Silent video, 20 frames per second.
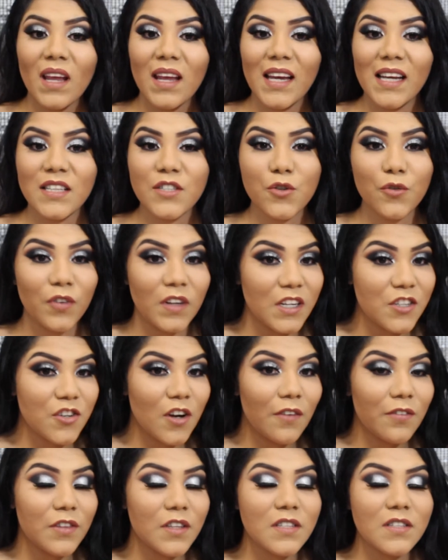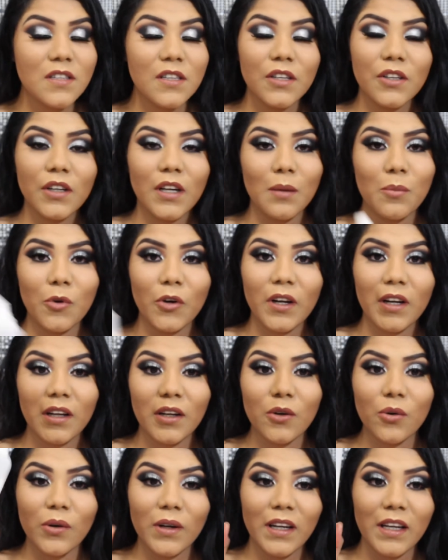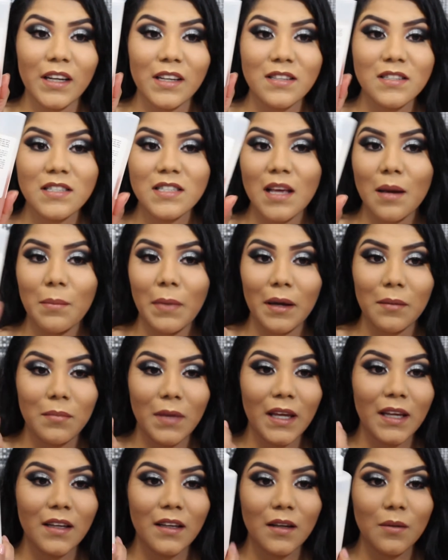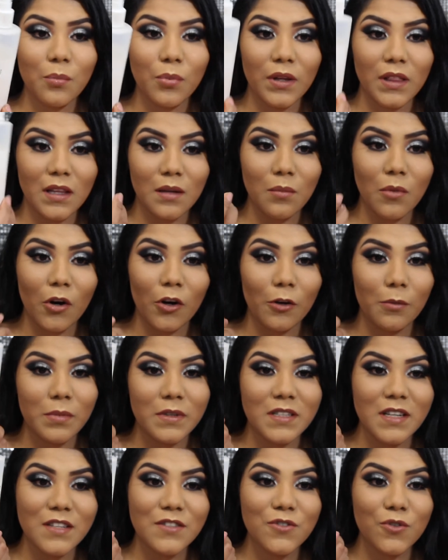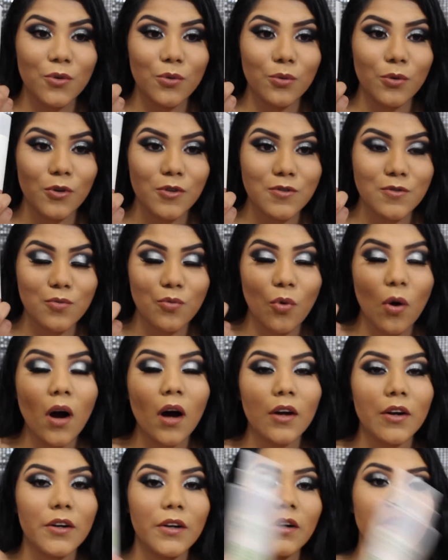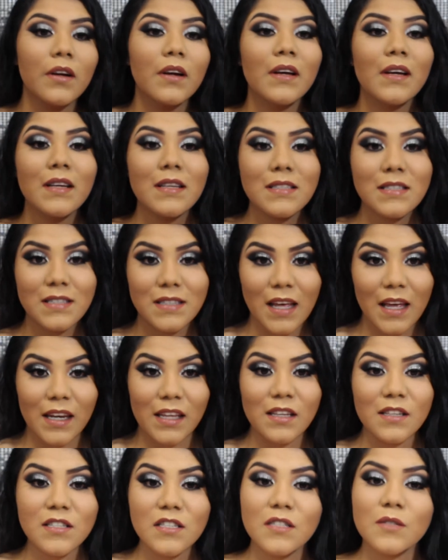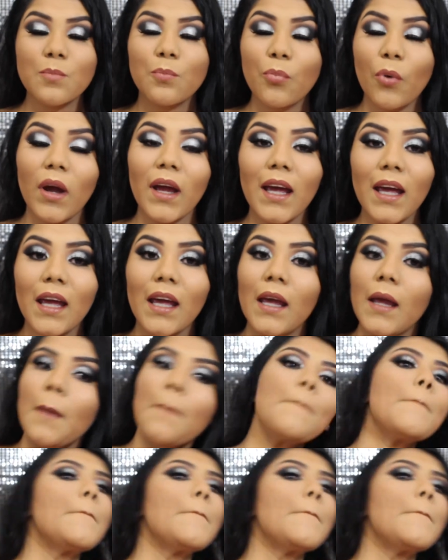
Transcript: And to finish off this look, I'm going to go ahead and set my makeup with the Mario Badescu Rose Water Setting Spray.